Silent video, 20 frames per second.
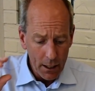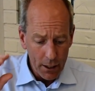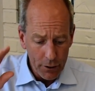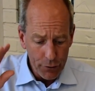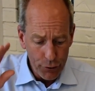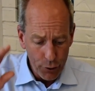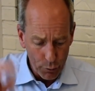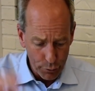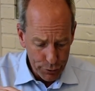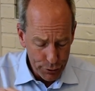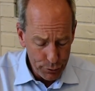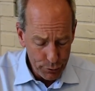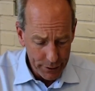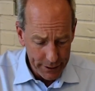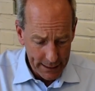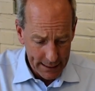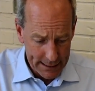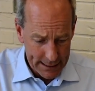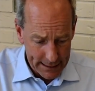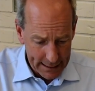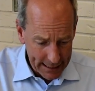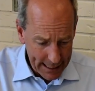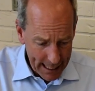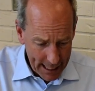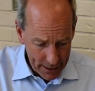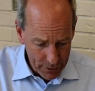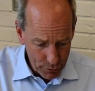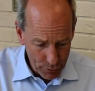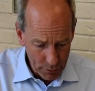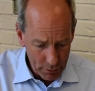Those two things
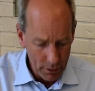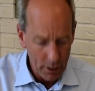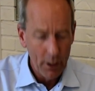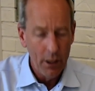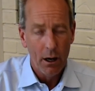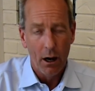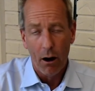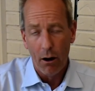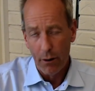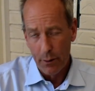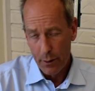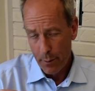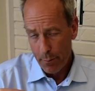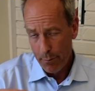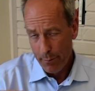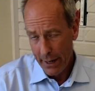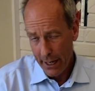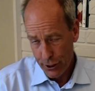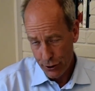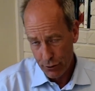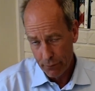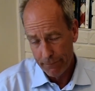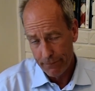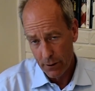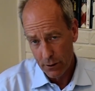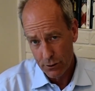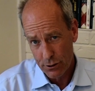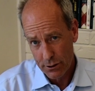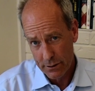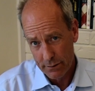together are the major
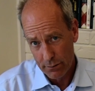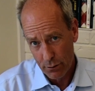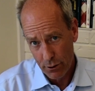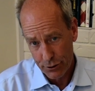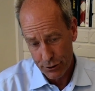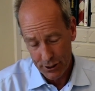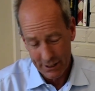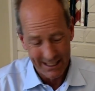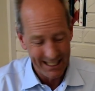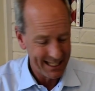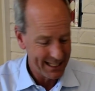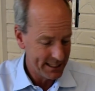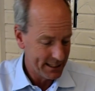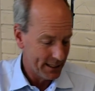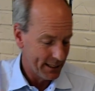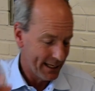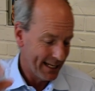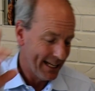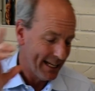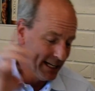functions of the large intestine.